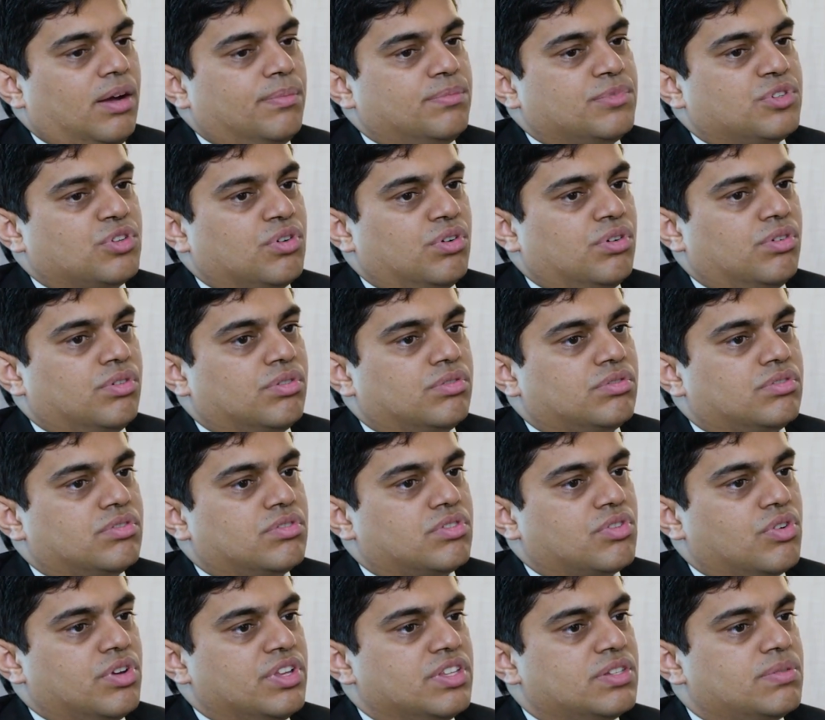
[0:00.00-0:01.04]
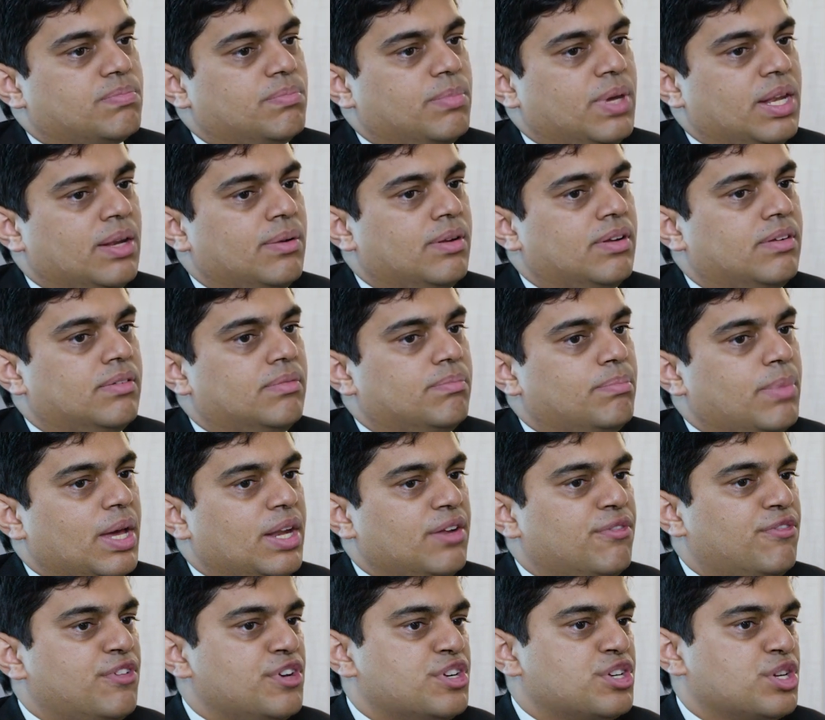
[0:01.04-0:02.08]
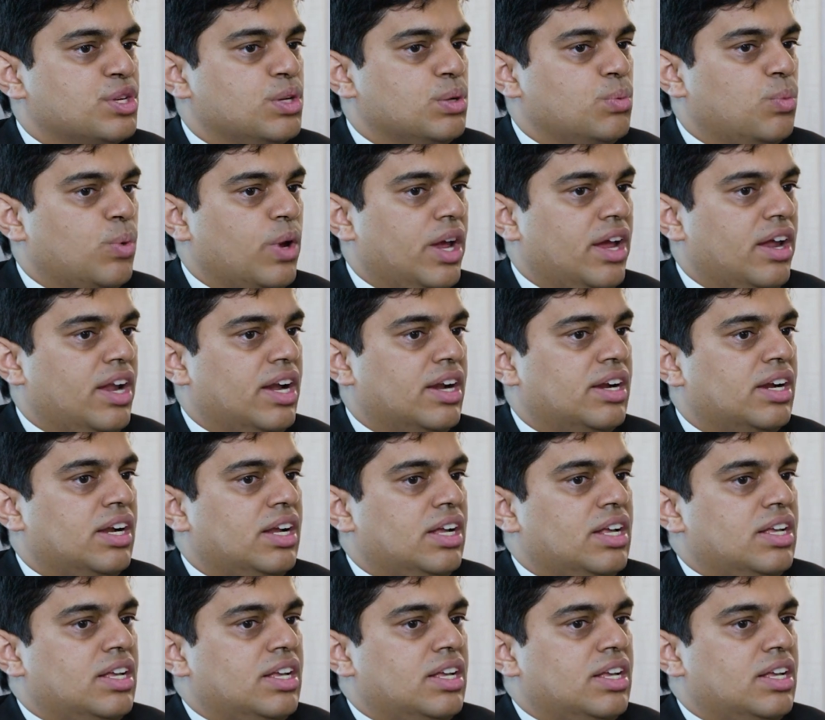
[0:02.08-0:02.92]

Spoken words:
So it's been beneficial where